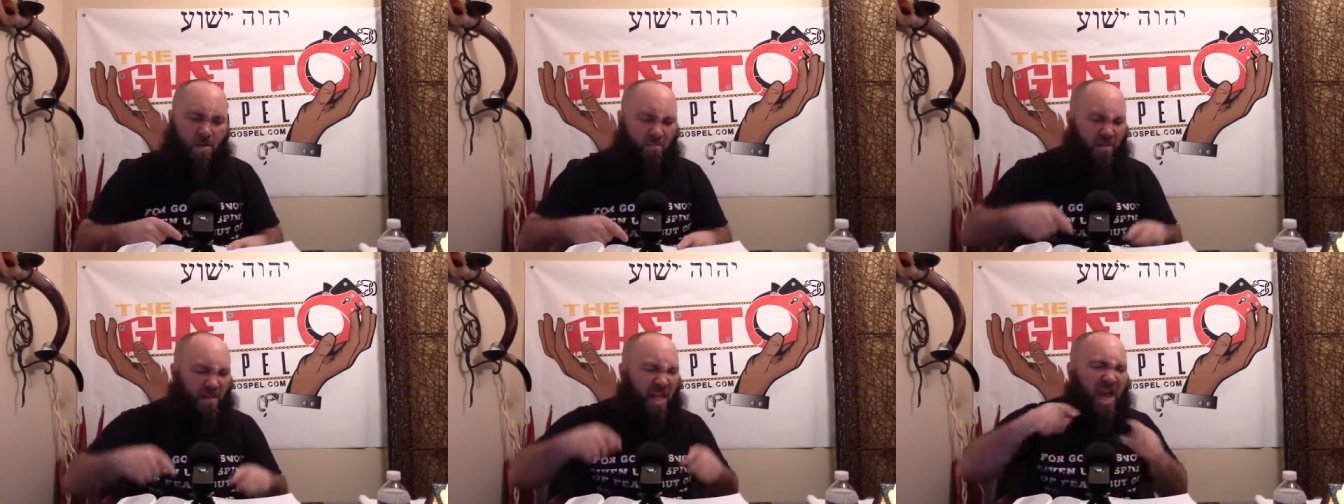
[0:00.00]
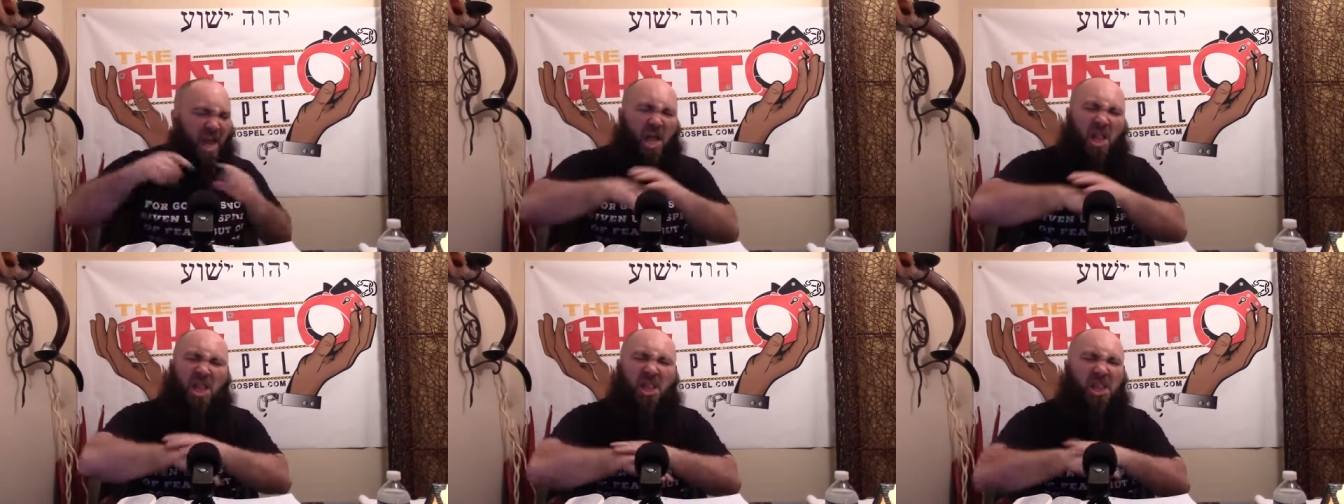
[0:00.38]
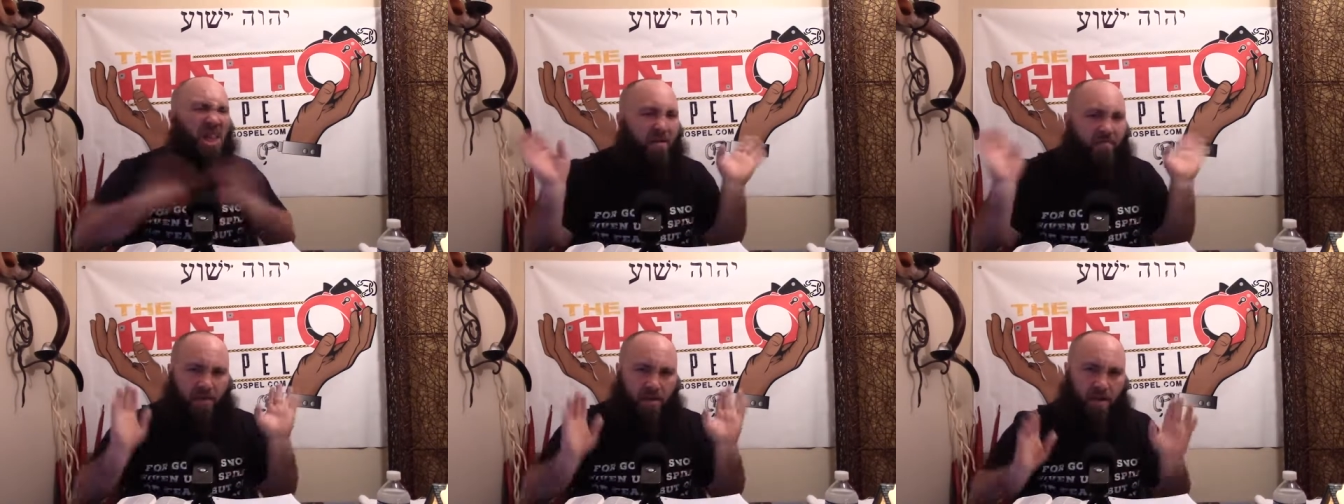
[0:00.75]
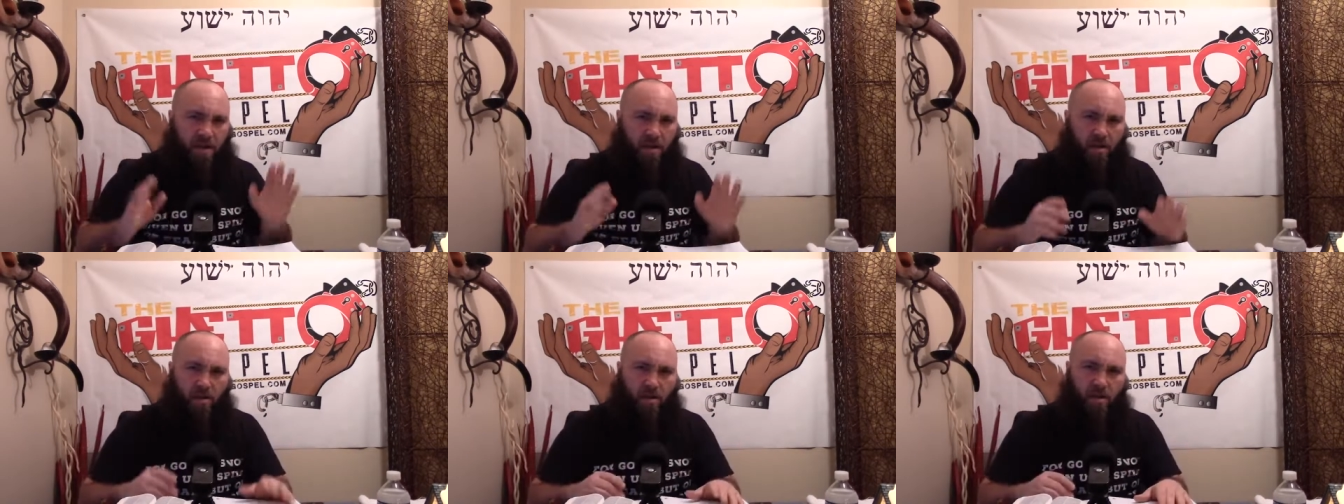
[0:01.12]
but they are loving
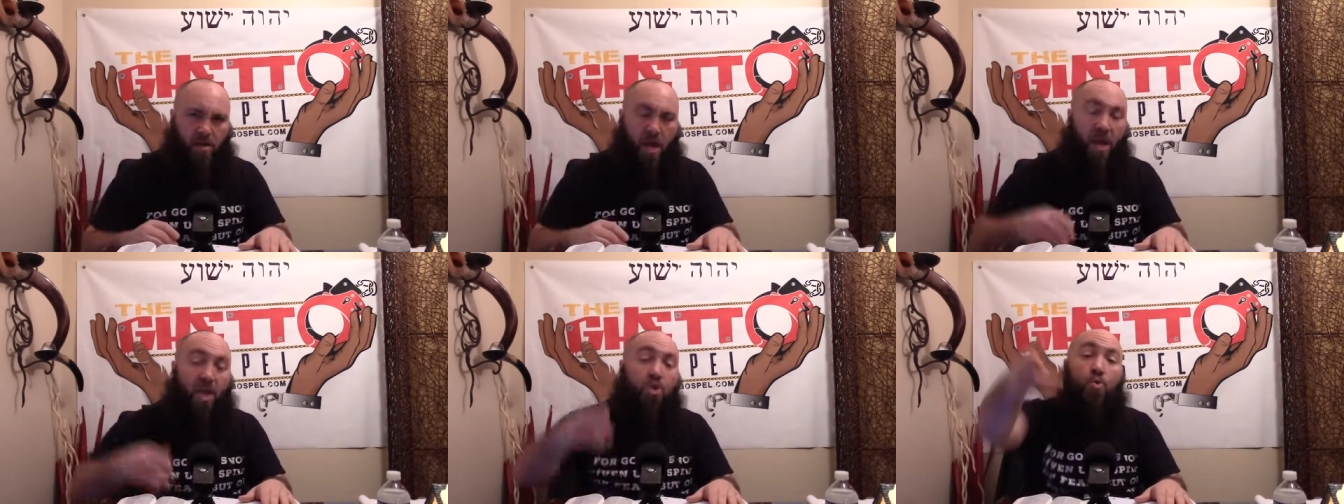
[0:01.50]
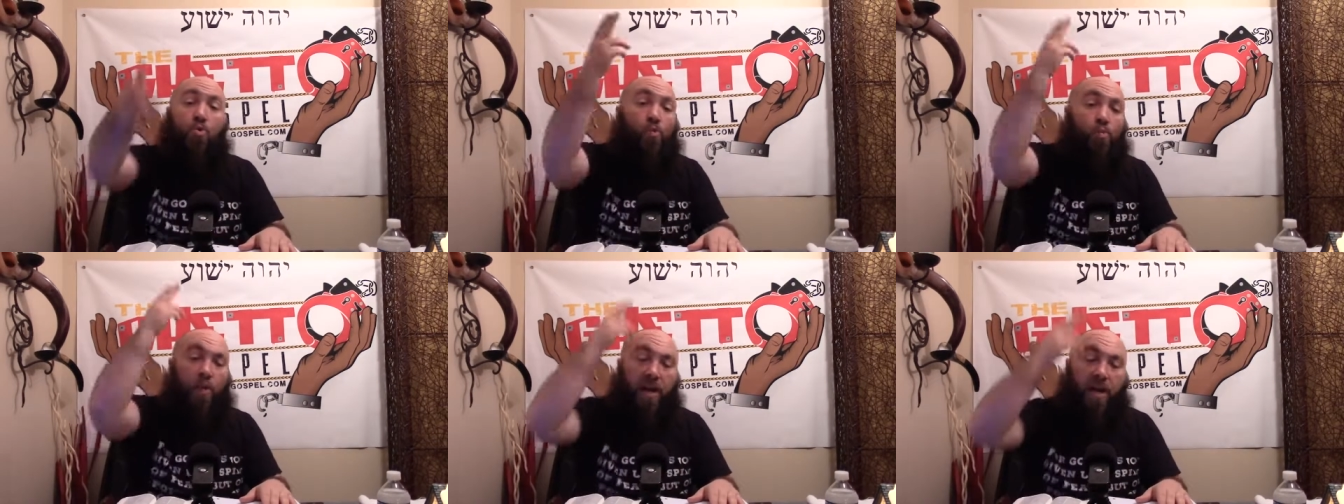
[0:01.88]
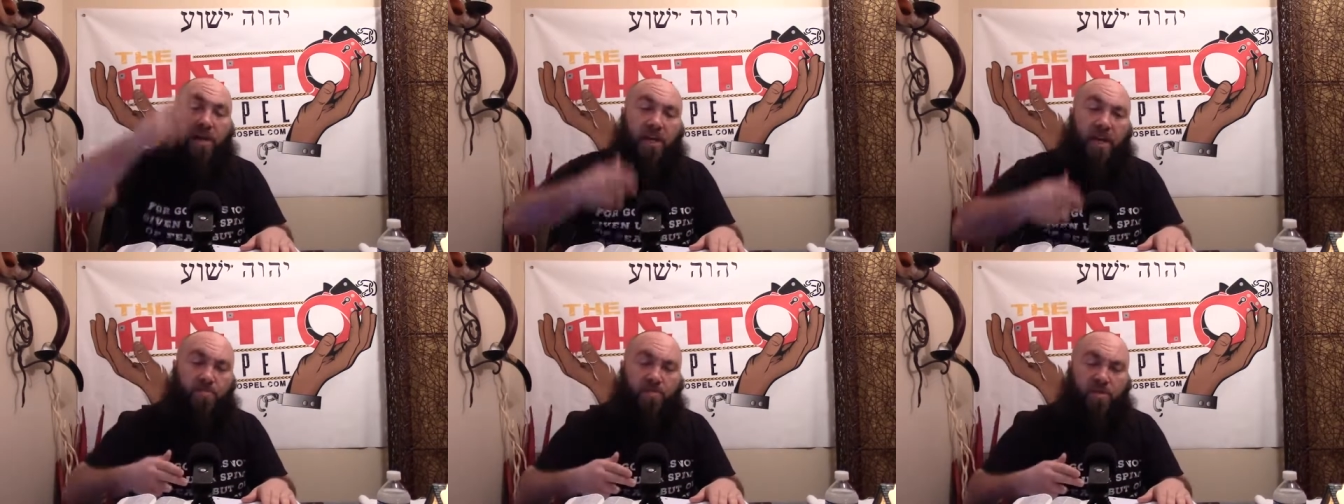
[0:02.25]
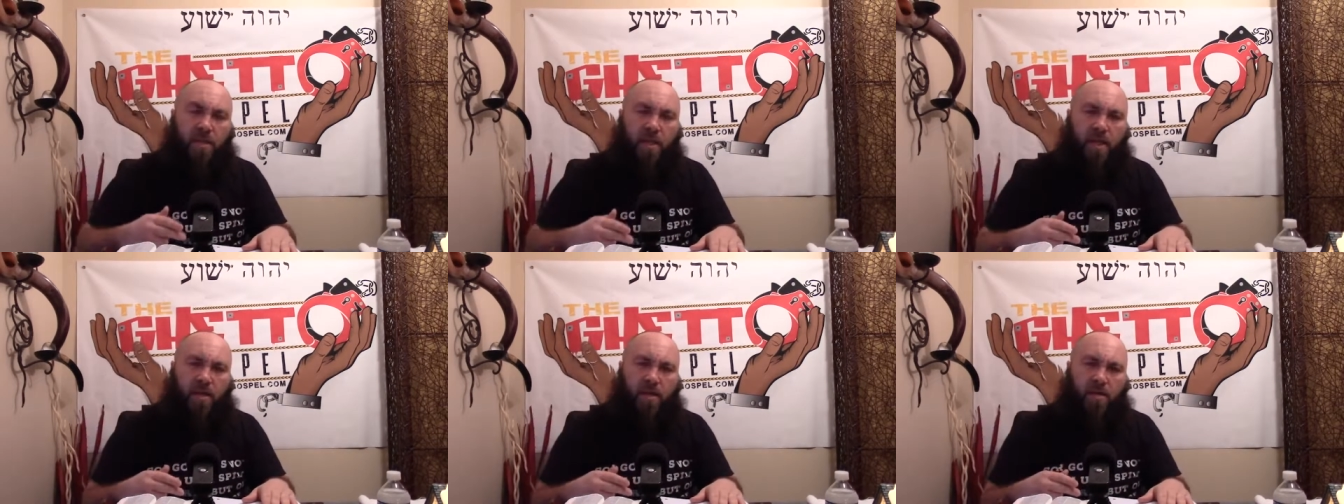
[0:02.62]
it. And you the one that keeps
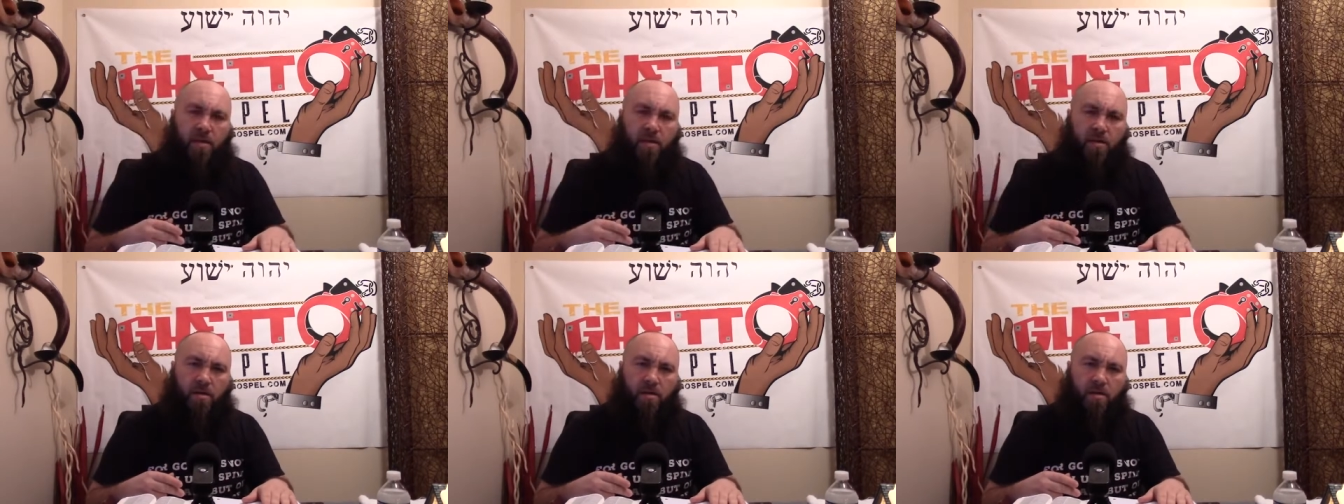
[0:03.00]
clicking.